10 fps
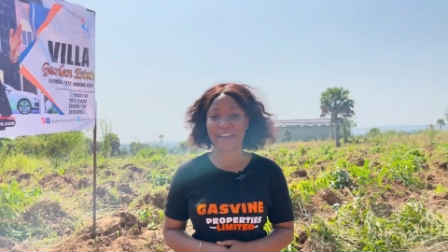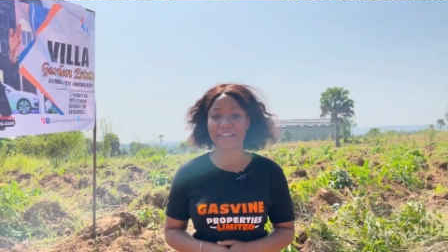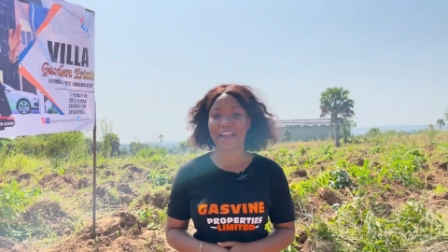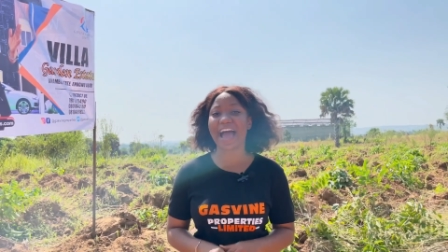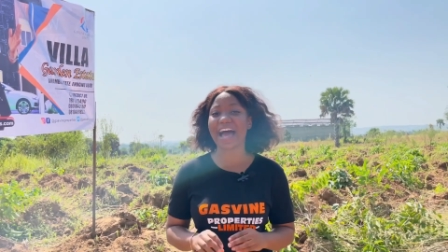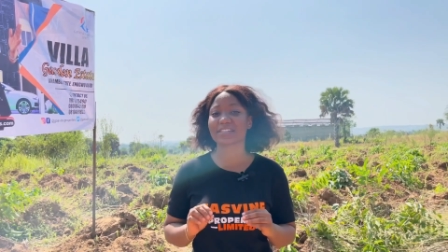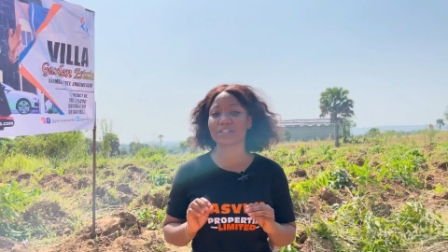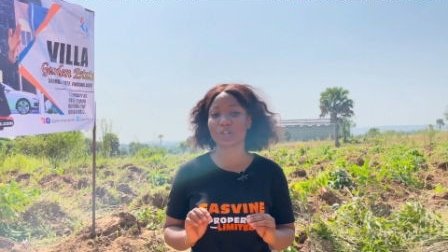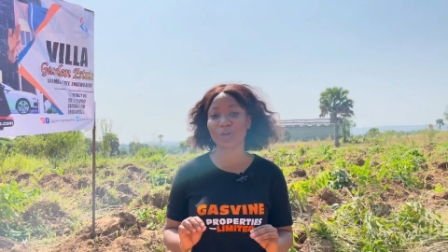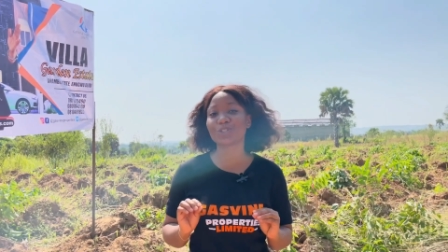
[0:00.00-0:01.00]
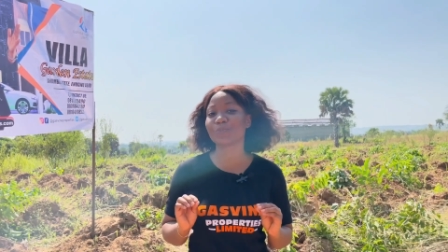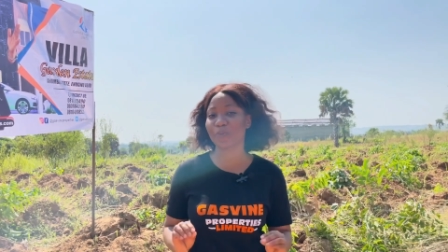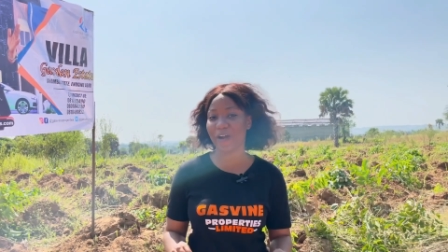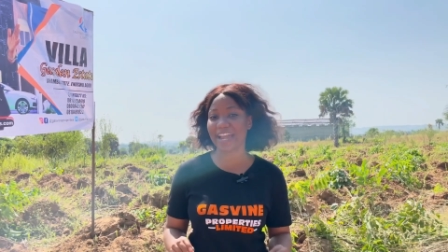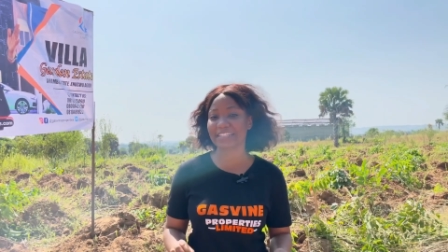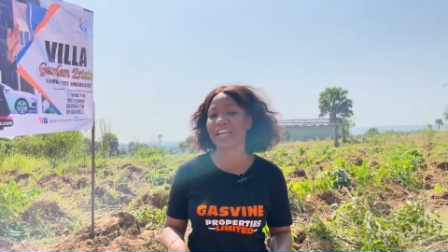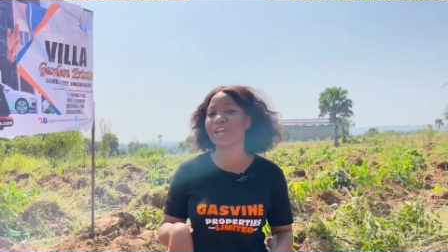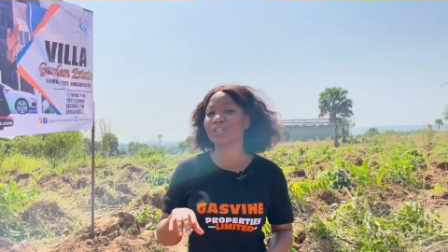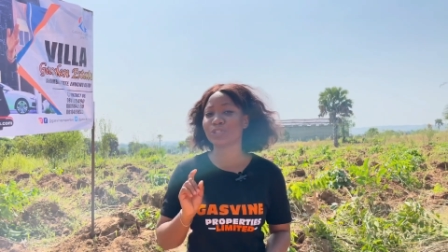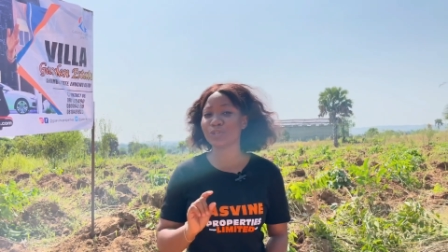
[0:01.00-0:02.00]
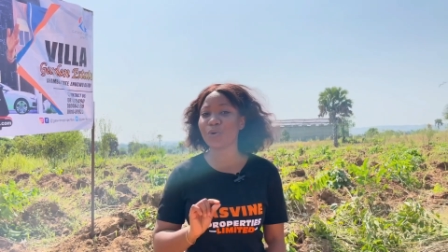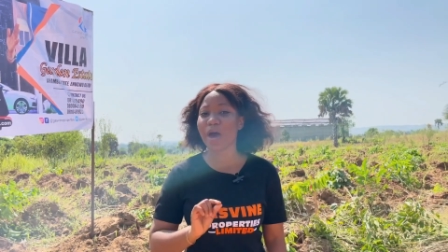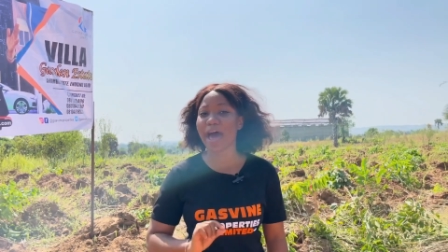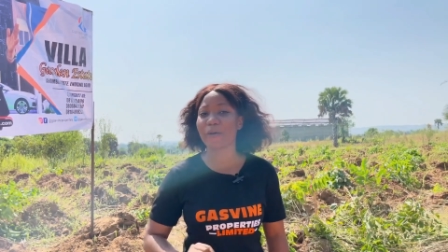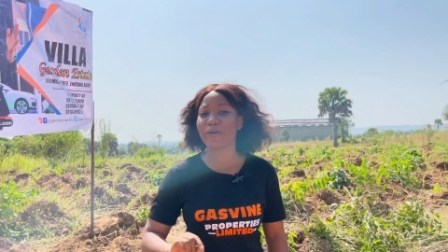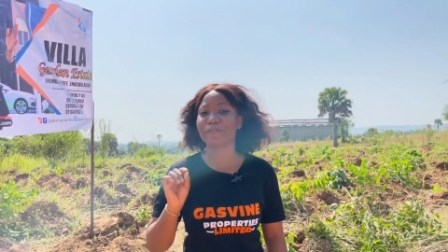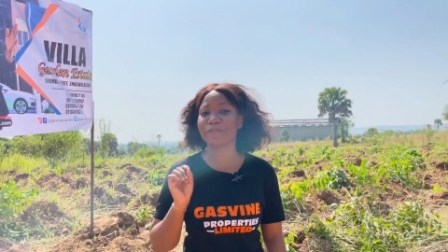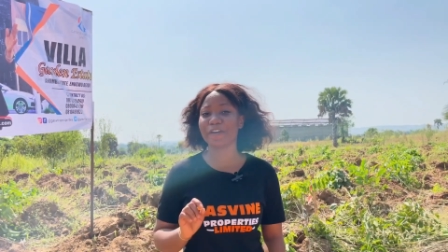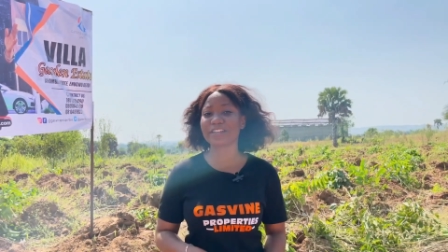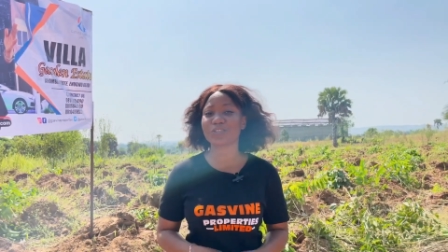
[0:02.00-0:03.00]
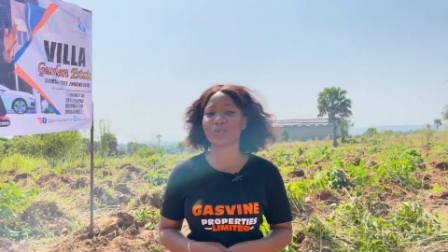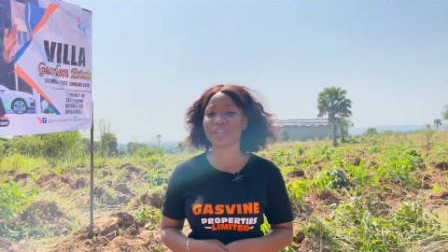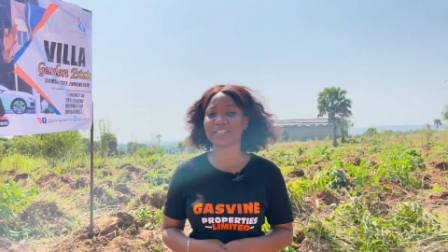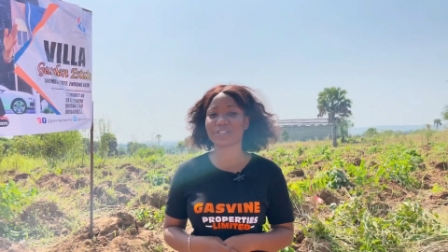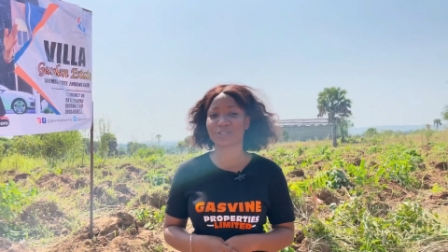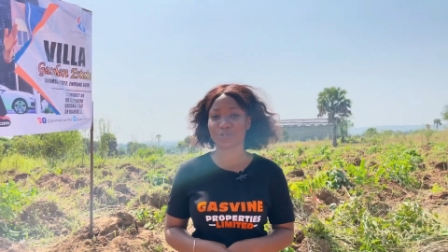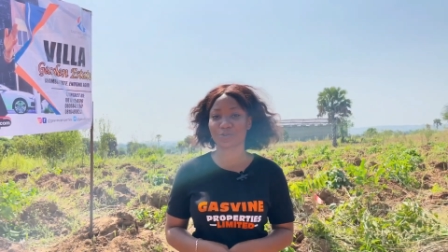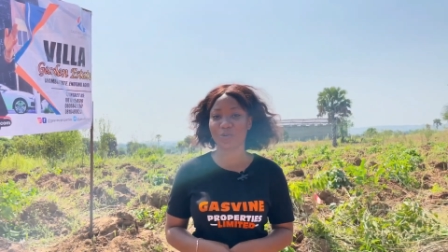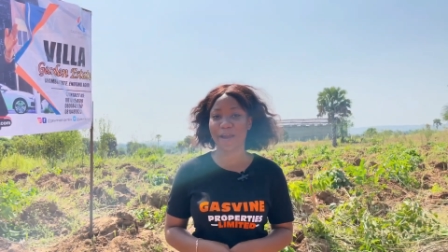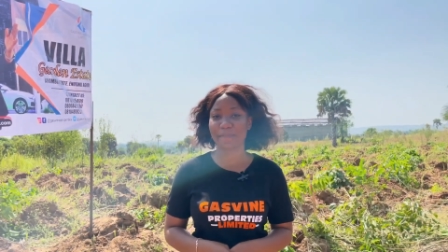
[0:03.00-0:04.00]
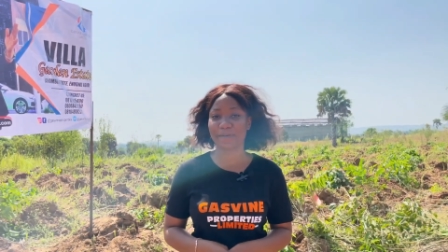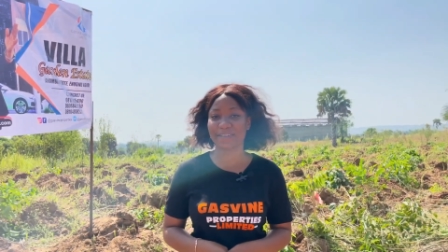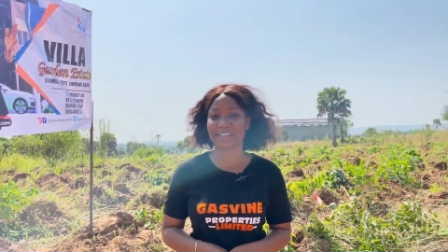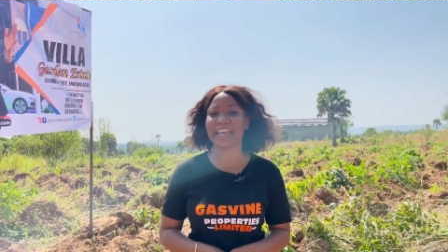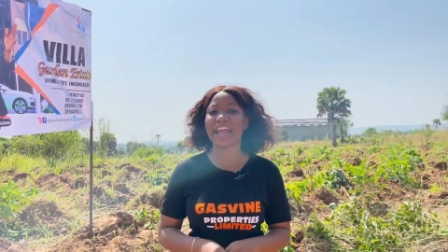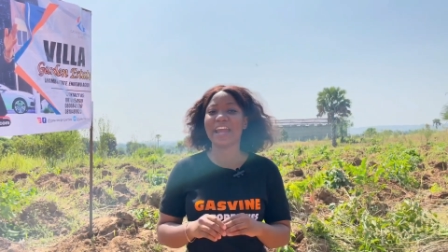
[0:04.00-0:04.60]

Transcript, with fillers: naira as launch price to our first 20 subscribers.